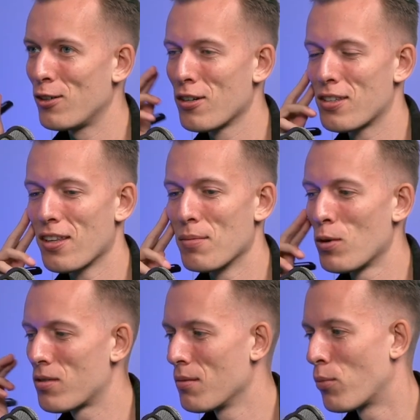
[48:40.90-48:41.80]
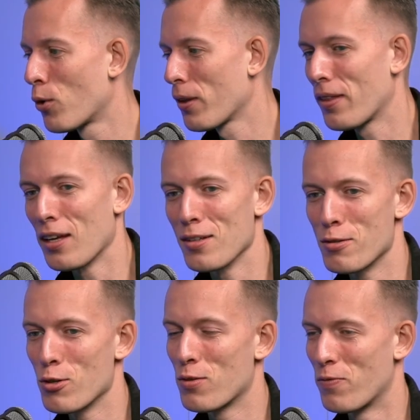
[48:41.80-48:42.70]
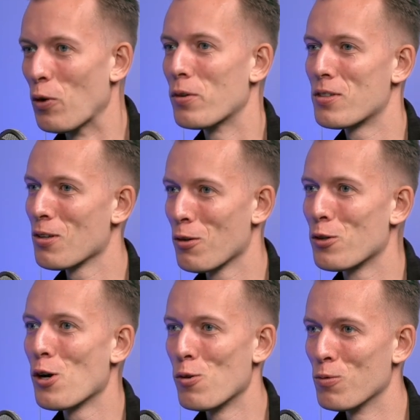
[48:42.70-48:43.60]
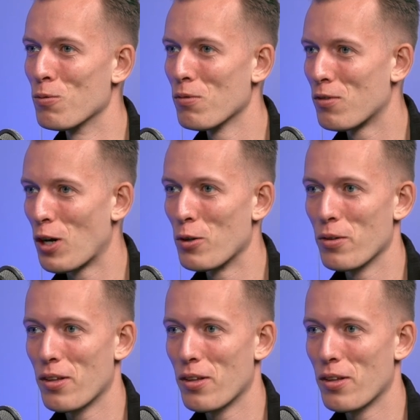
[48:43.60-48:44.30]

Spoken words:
Honestly, the most important thing is just focusing on your own growth.